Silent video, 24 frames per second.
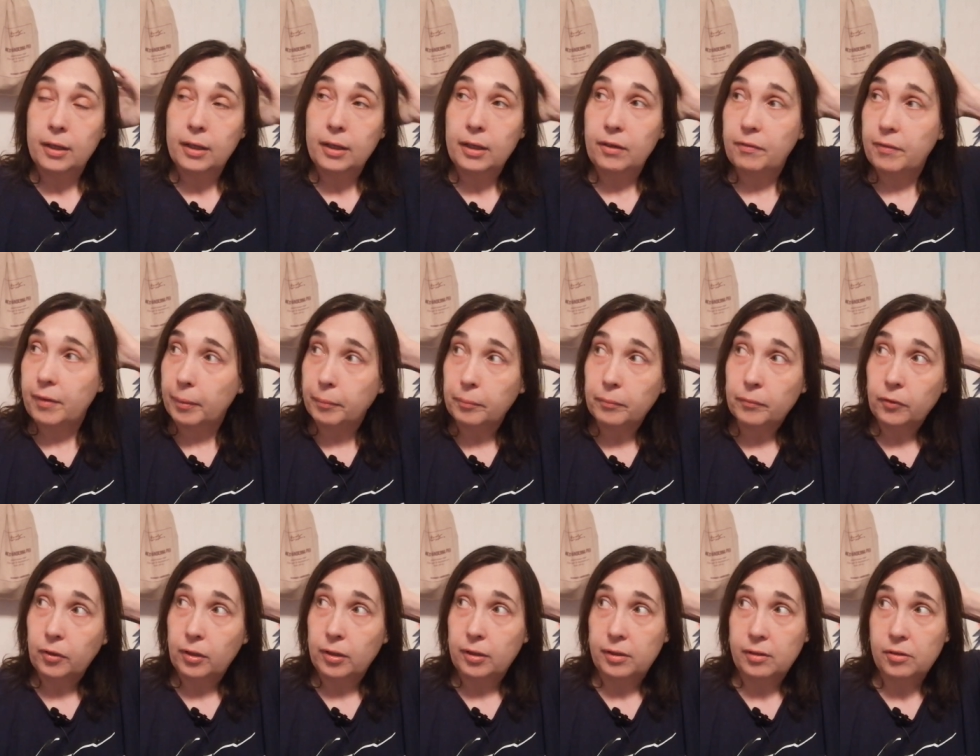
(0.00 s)
if I'm
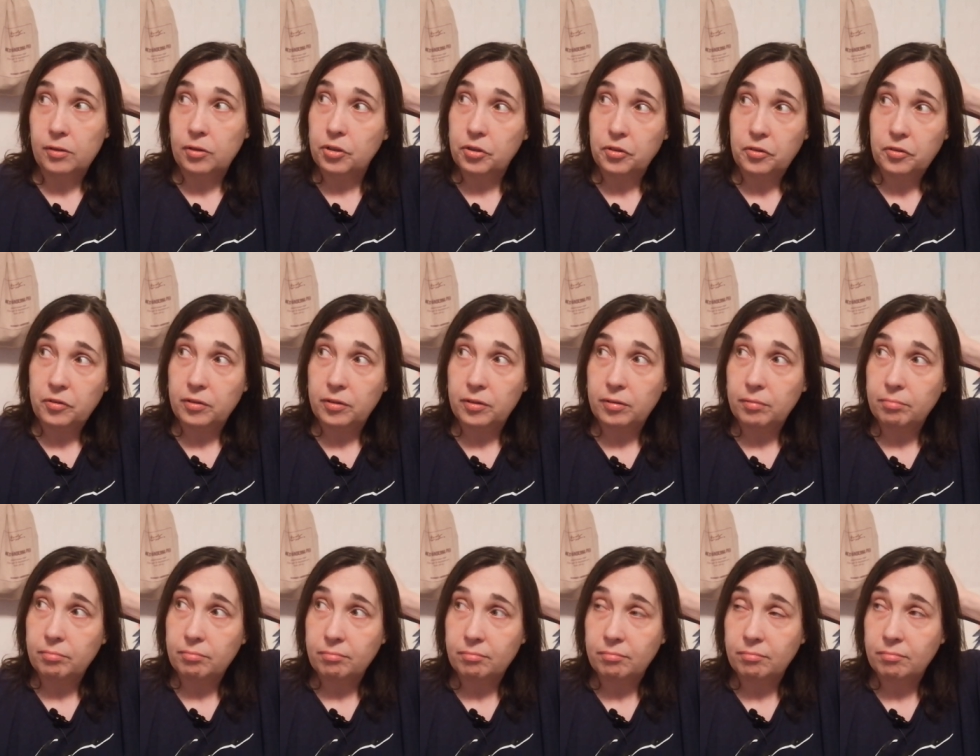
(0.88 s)
gonna just
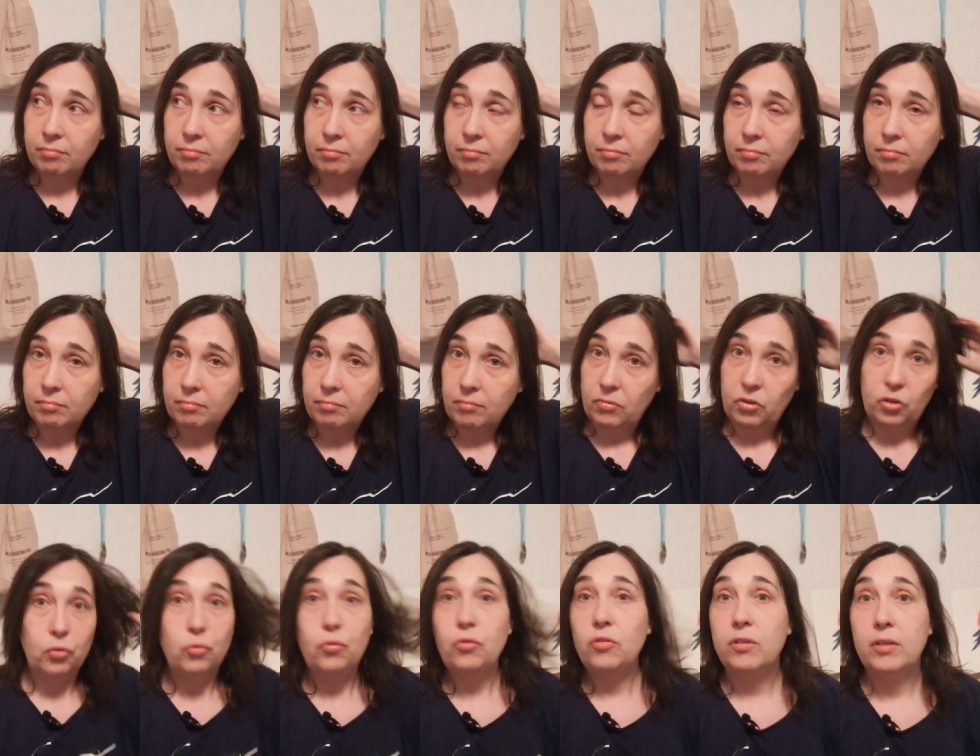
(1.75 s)

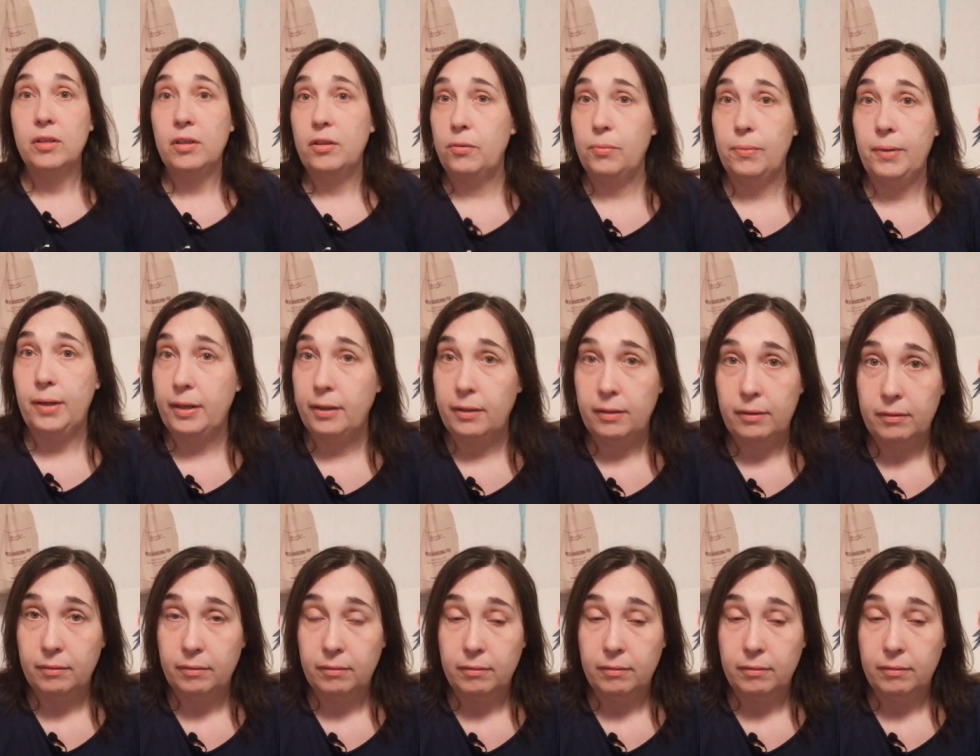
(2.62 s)
use the thread,